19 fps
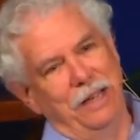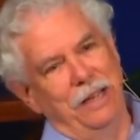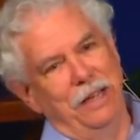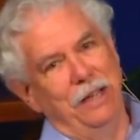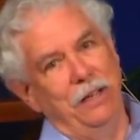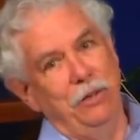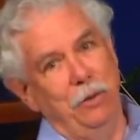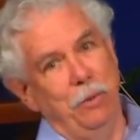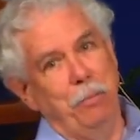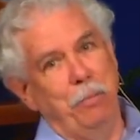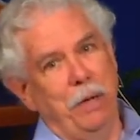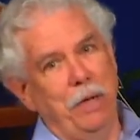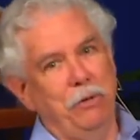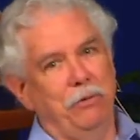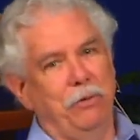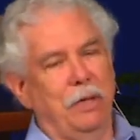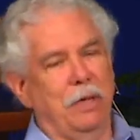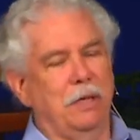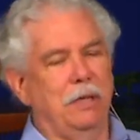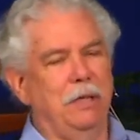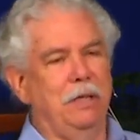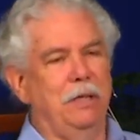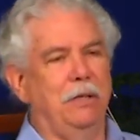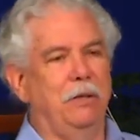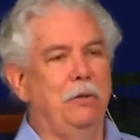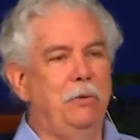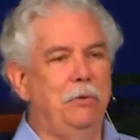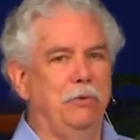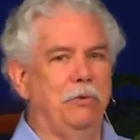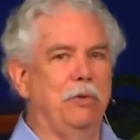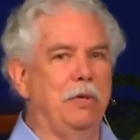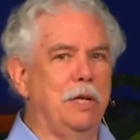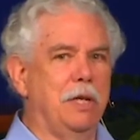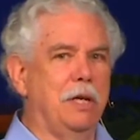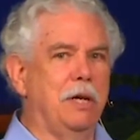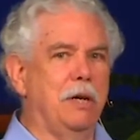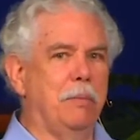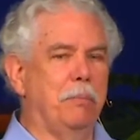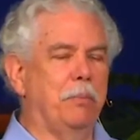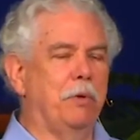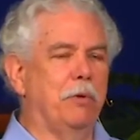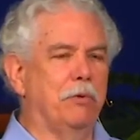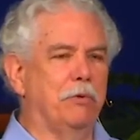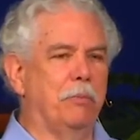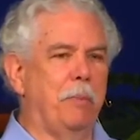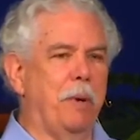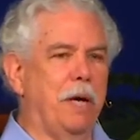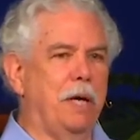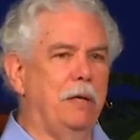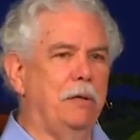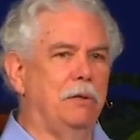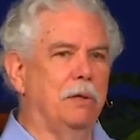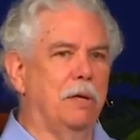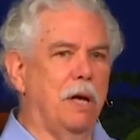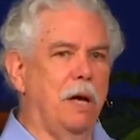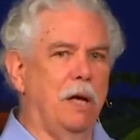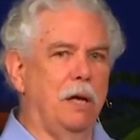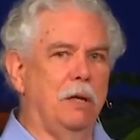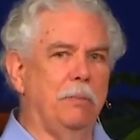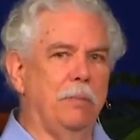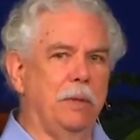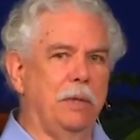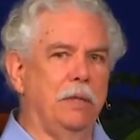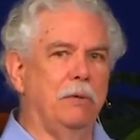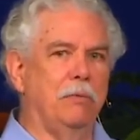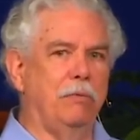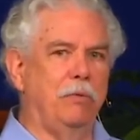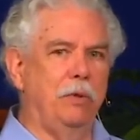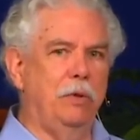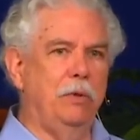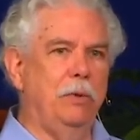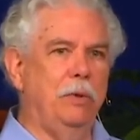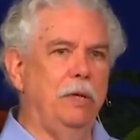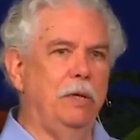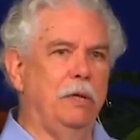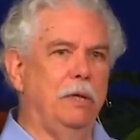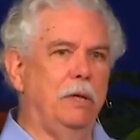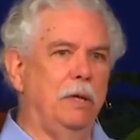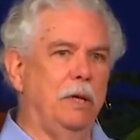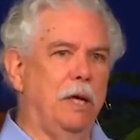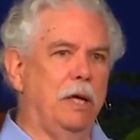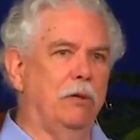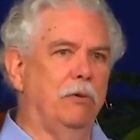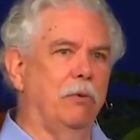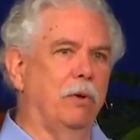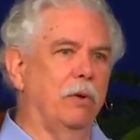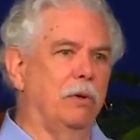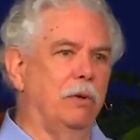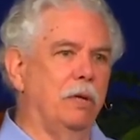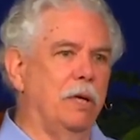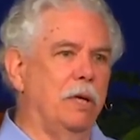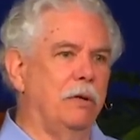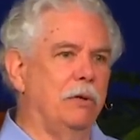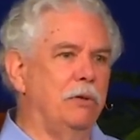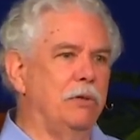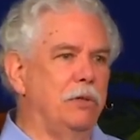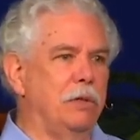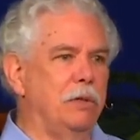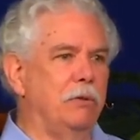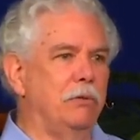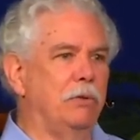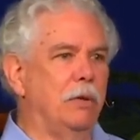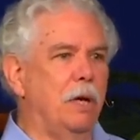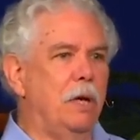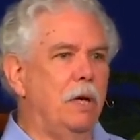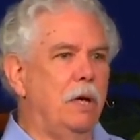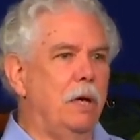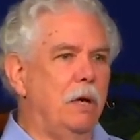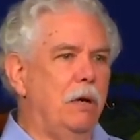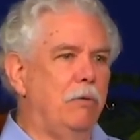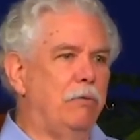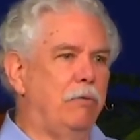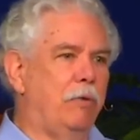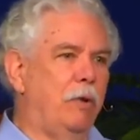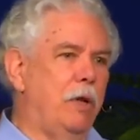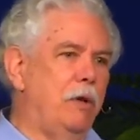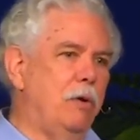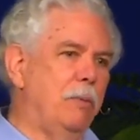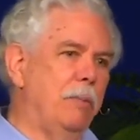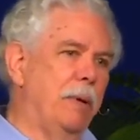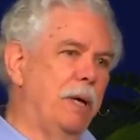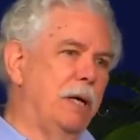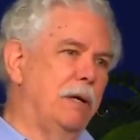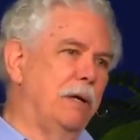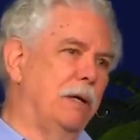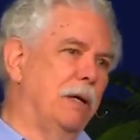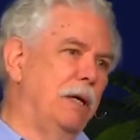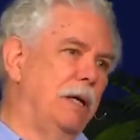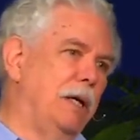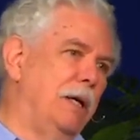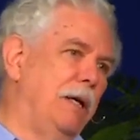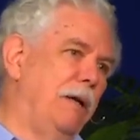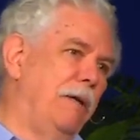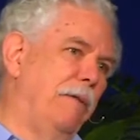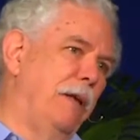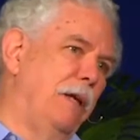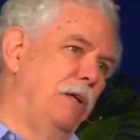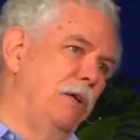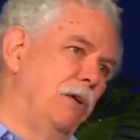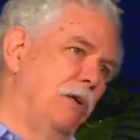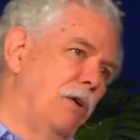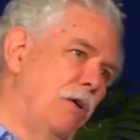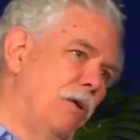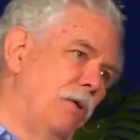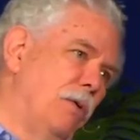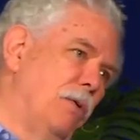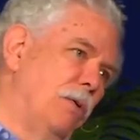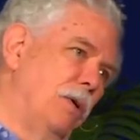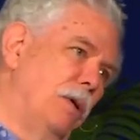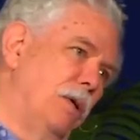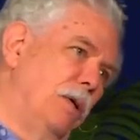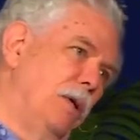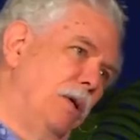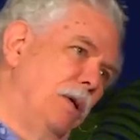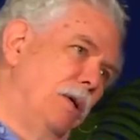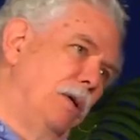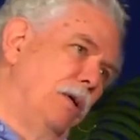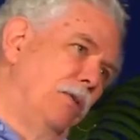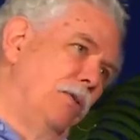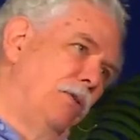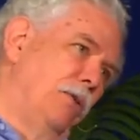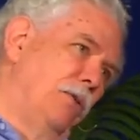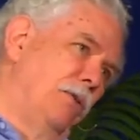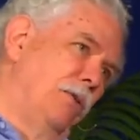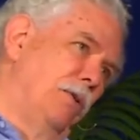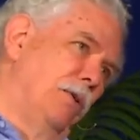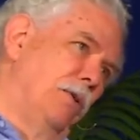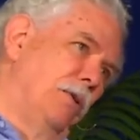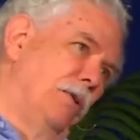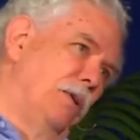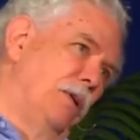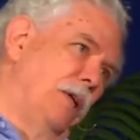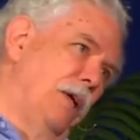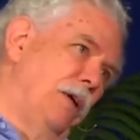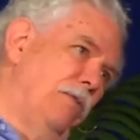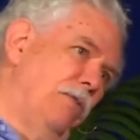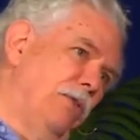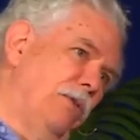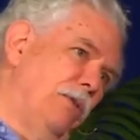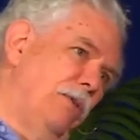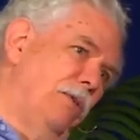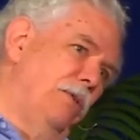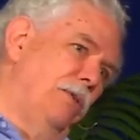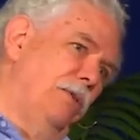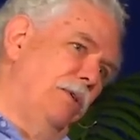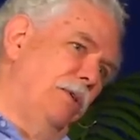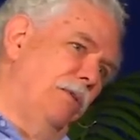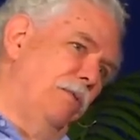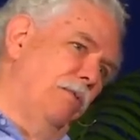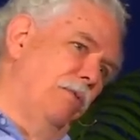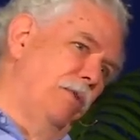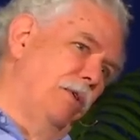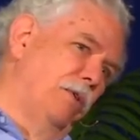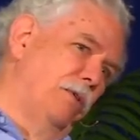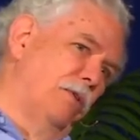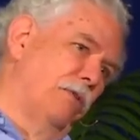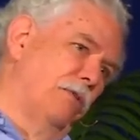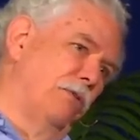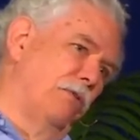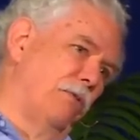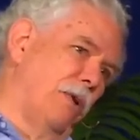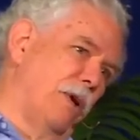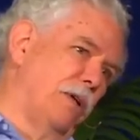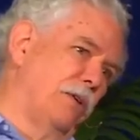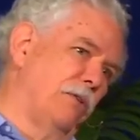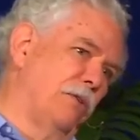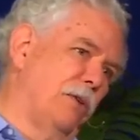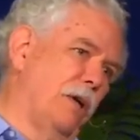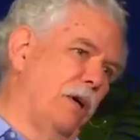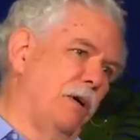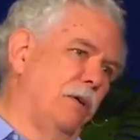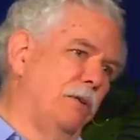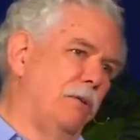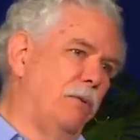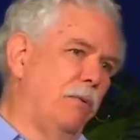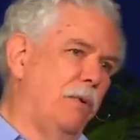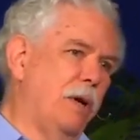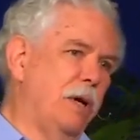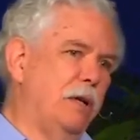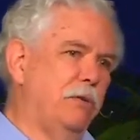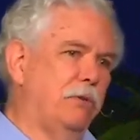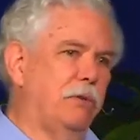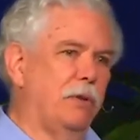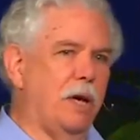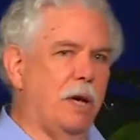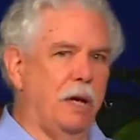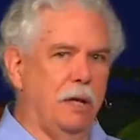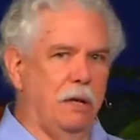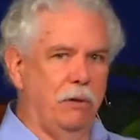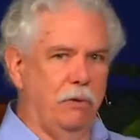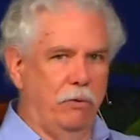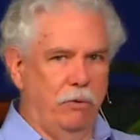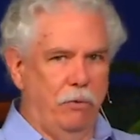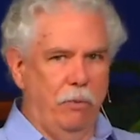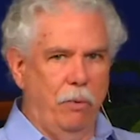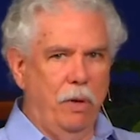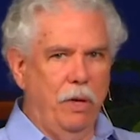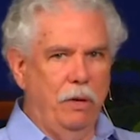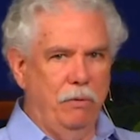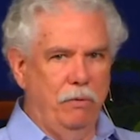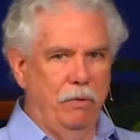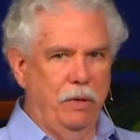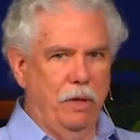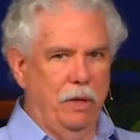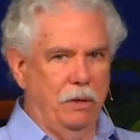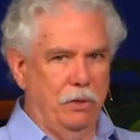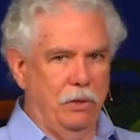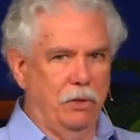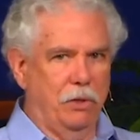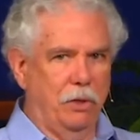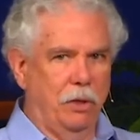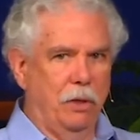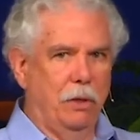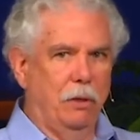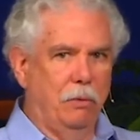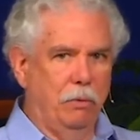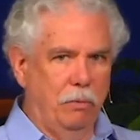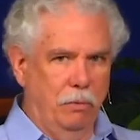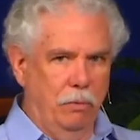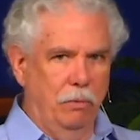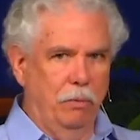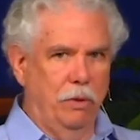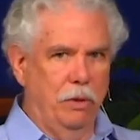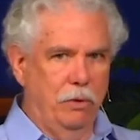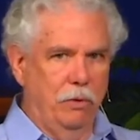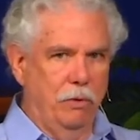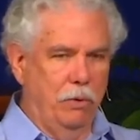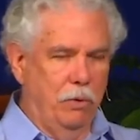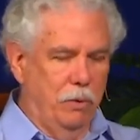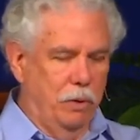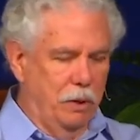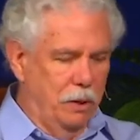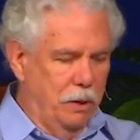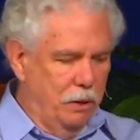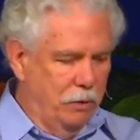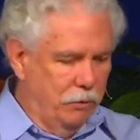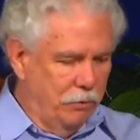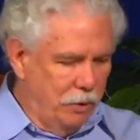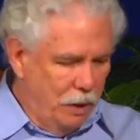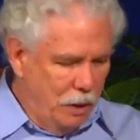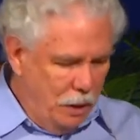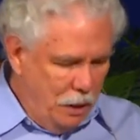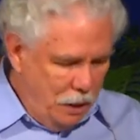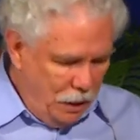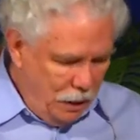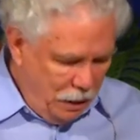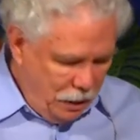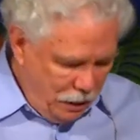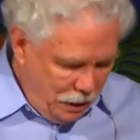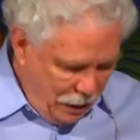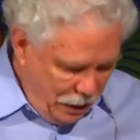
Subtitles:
And you're basically loosening up your spinal column, and the fluid and electrical energies flow better. Then you go to your left shoulder, feel the stretch down the right side, 3 of each when you're doing this. And